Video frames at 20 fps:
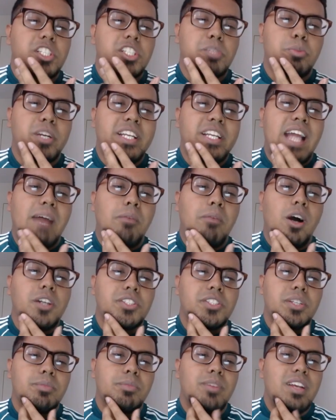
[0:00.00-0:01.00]
is pretty damn
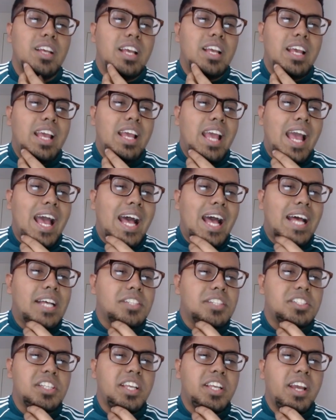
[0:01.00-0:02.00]
awesome.
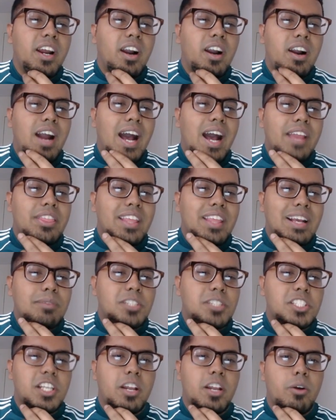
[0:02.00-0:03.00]
As here, I think I'm
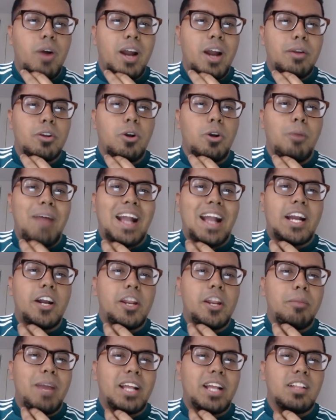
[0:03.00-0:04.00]
just gonna go back out
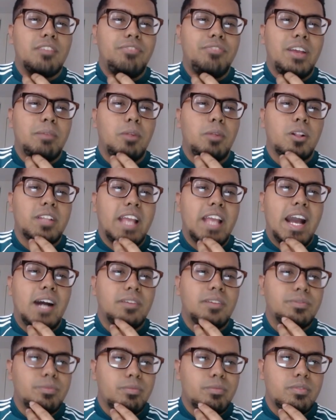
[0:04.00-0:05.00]
into my Clefable. Yeah,
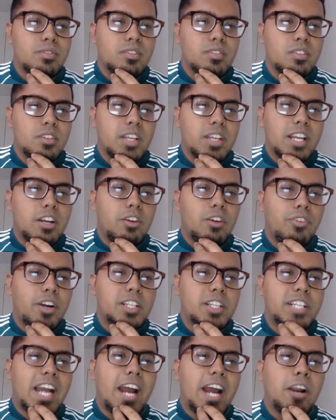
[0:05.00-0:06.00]
I'm gonna go for
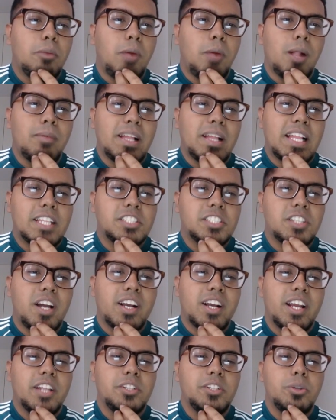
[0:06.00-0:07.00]
a Gyro Ball, but that's
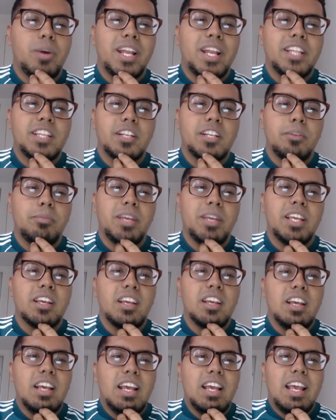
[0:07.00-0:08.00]
not gonna do anything to me.
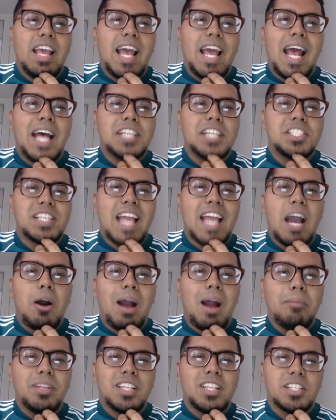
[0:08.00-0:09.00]
As now
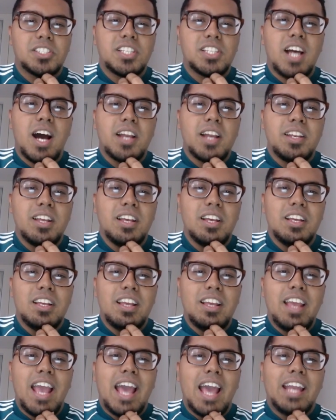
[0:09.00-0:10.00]
I'm in the sun,
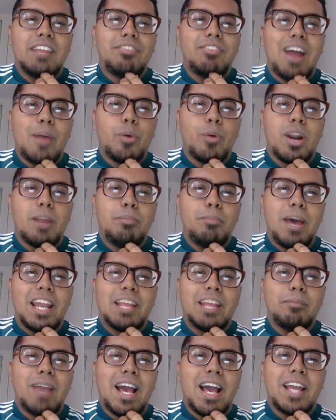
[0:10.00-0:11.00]
and if I were a
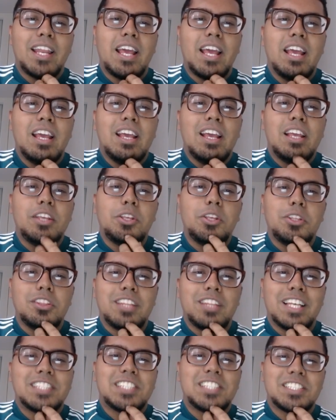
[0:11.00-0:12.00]
betting man,
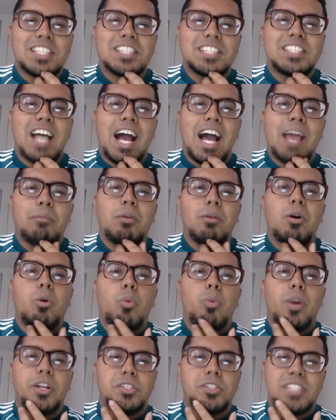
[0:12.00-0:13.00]
this is the time
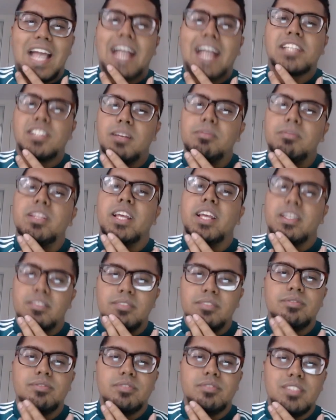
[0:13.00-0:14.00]
where you stack something.
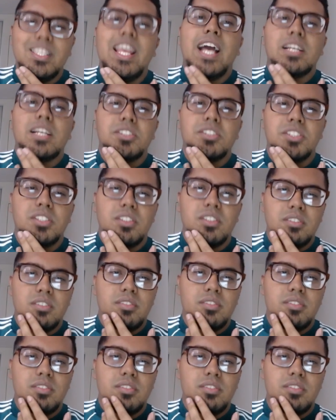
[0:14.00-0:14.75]
Yes.